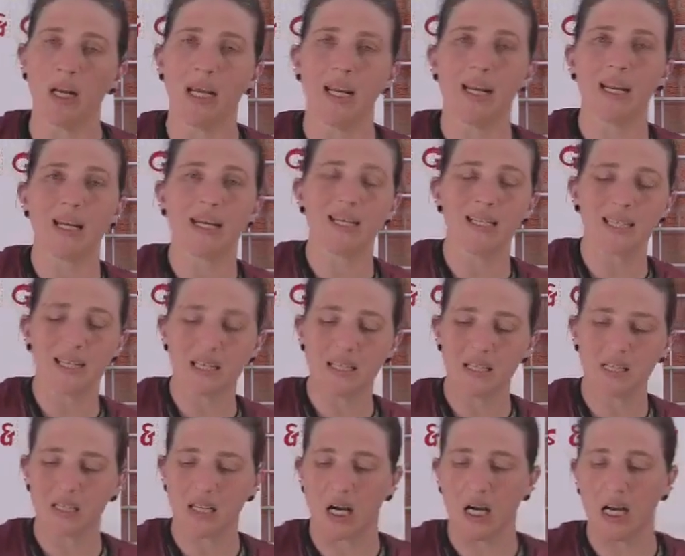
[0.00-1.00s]
It is a
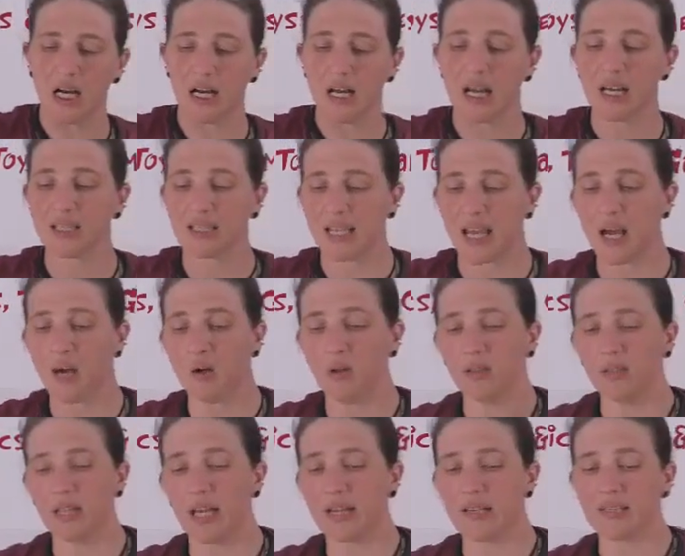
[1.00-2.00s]

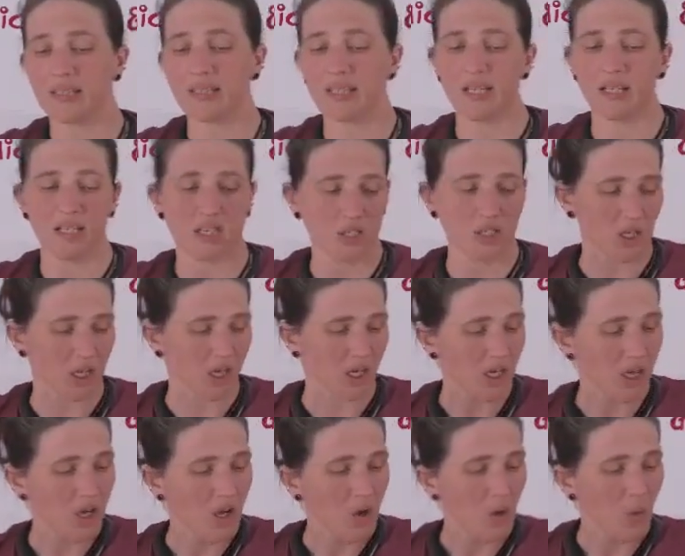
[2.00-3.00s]
Scout Legacy
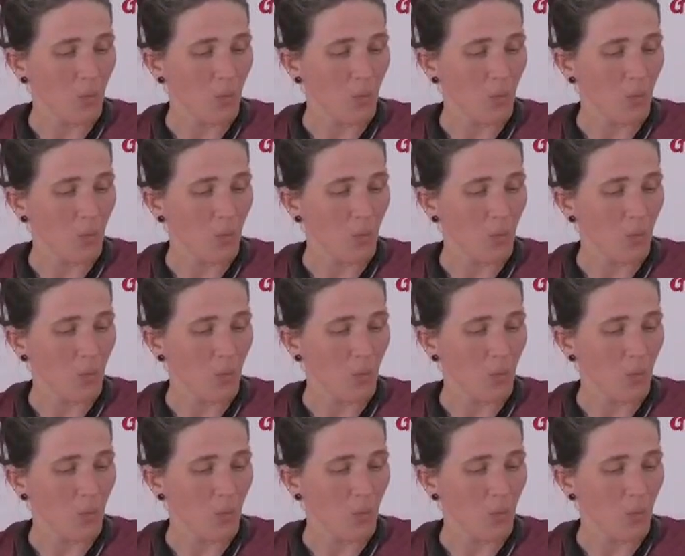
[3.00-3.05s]
Edition.